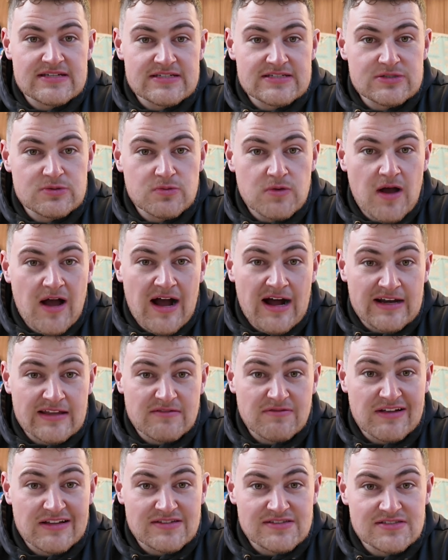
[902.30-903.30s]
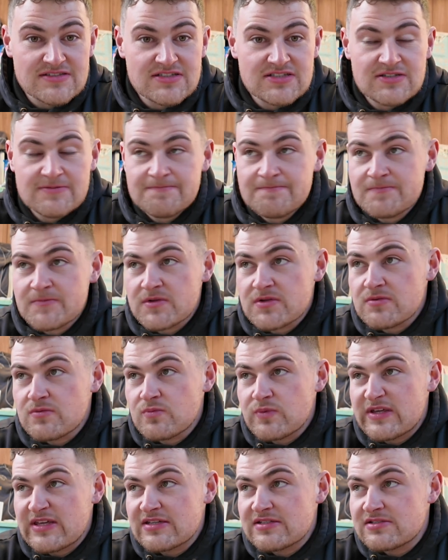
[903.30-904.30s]
is our advantage.
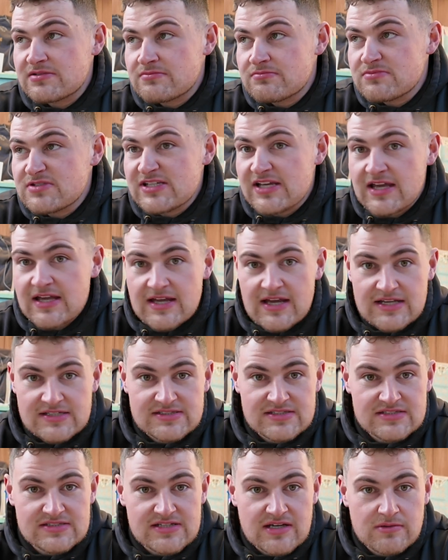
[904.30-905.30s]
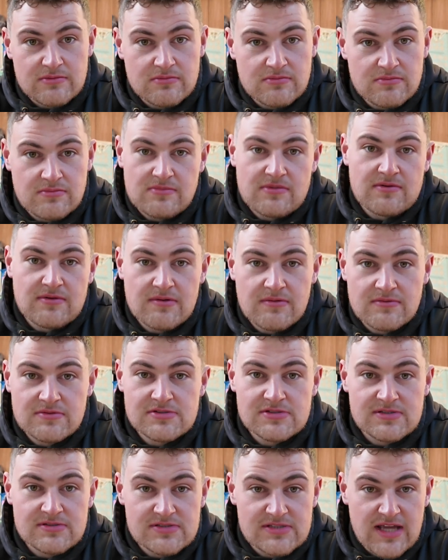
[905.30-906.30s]
We can turn castings out
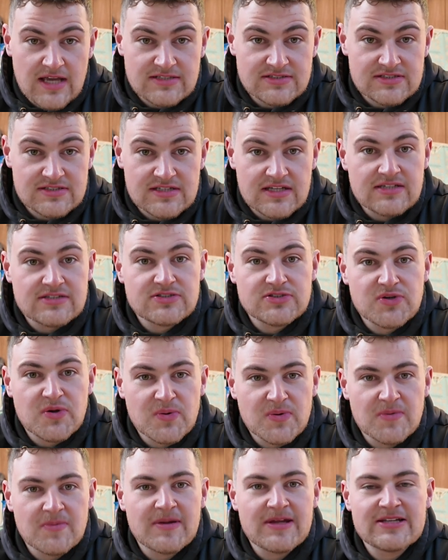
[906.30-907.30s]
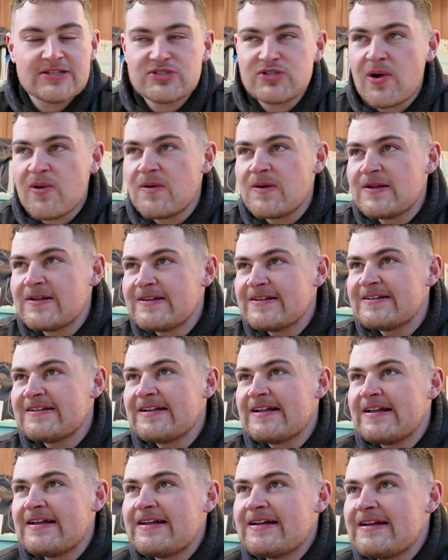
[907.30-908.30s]
yesterday, do you know what I mean? So
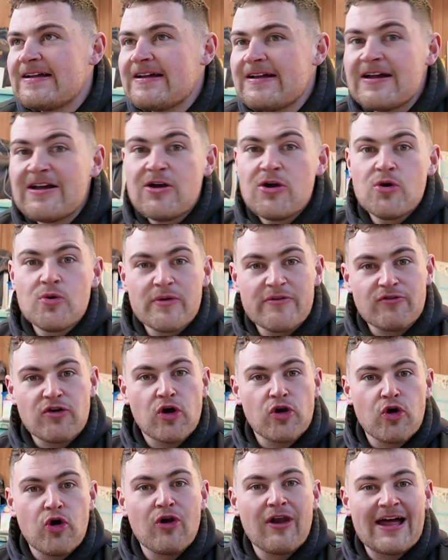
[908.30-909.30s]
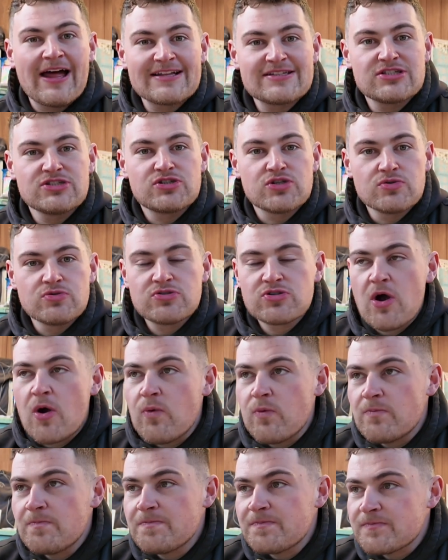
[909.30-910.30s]
we've got all that to do,
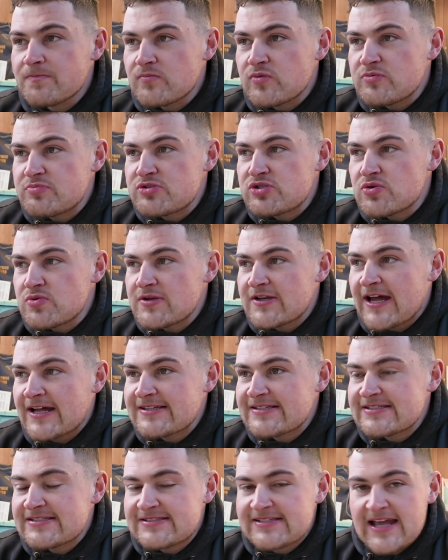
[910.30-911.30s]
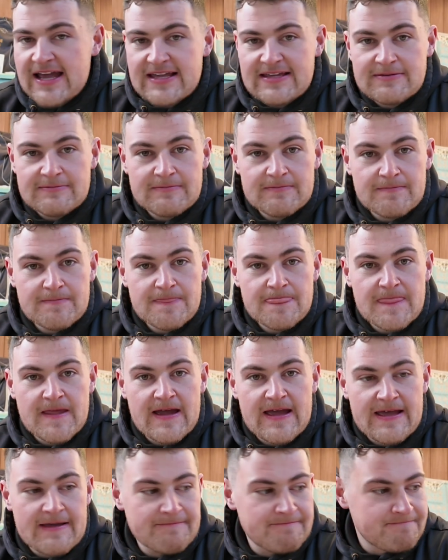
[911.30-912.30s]
so we'll be doing that today.
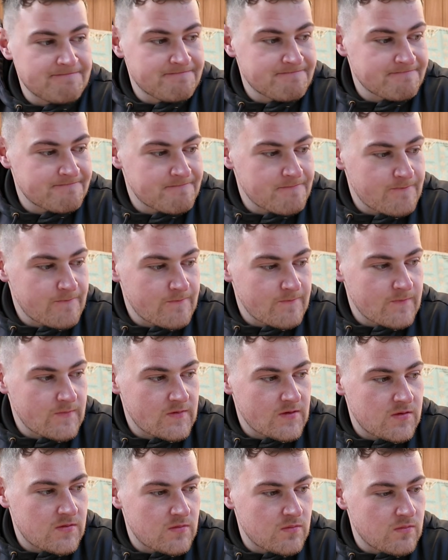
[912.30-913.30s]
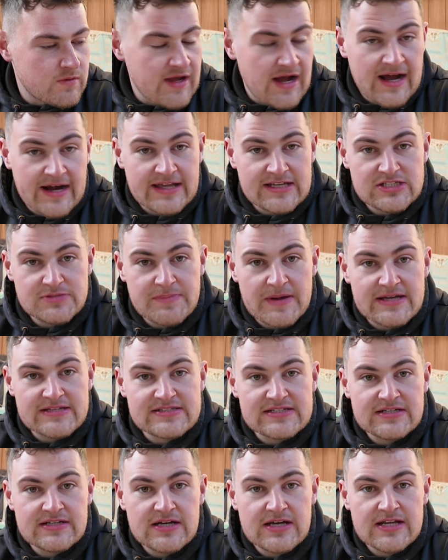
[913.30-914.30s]
We are
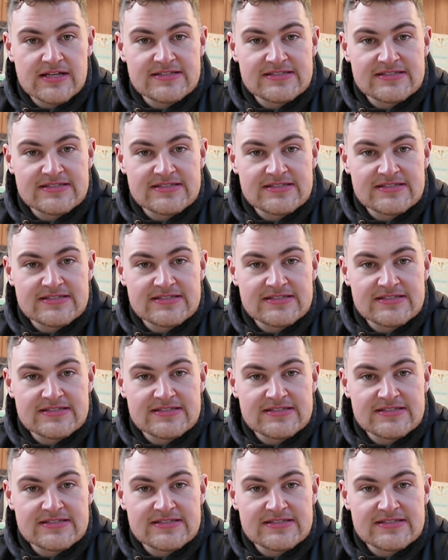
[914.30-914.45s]
expecting